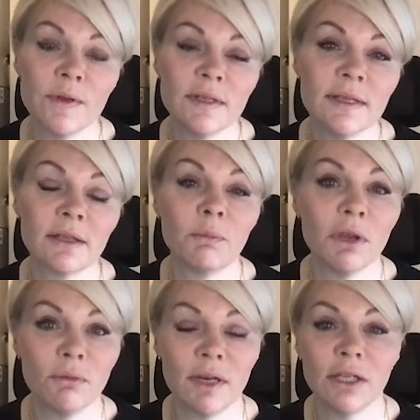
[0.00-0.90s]
This could be
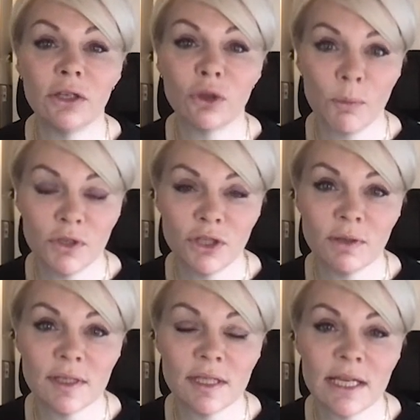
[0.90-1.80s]
a really good
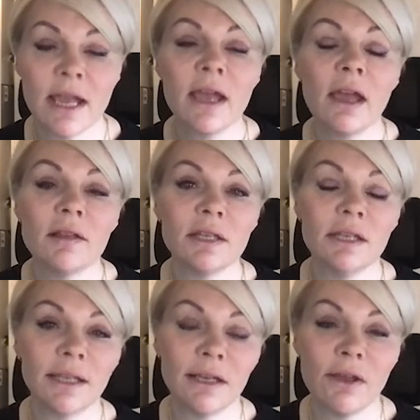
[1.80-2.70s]
opportunity to
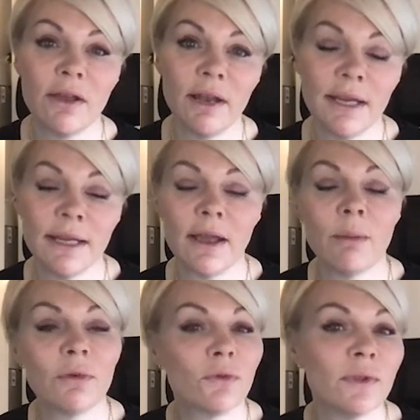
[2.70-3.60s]
nick in early
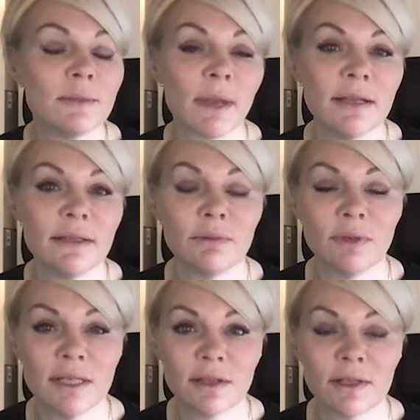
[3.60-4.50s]
before these places really
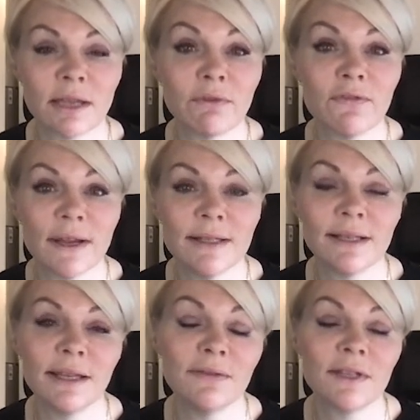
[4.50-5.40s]
start to have a
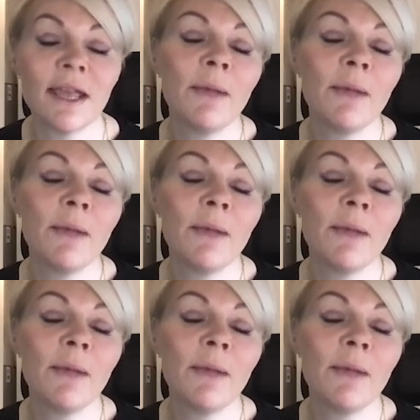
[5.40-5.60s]
facelift